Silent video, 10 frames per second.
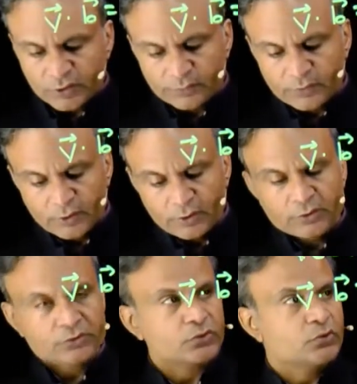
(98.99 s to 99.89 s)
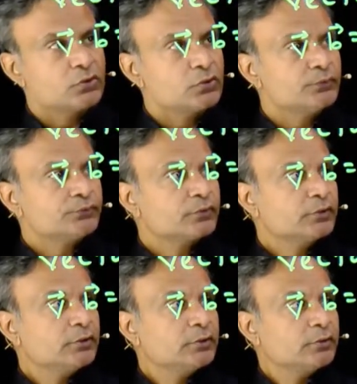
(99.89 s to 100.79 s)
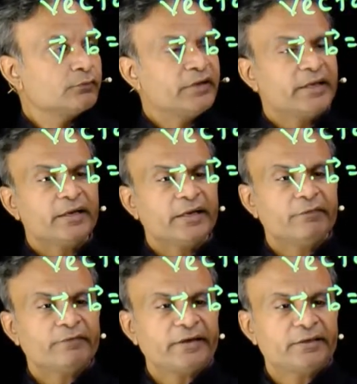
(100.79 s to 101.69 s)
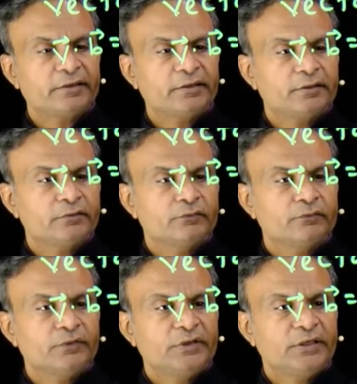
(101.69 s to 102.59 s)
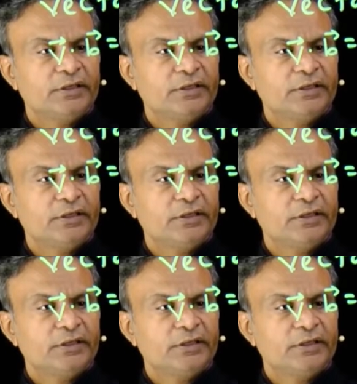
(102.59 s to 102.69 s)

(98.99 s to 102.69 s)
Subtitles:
Okay, so we can write vector V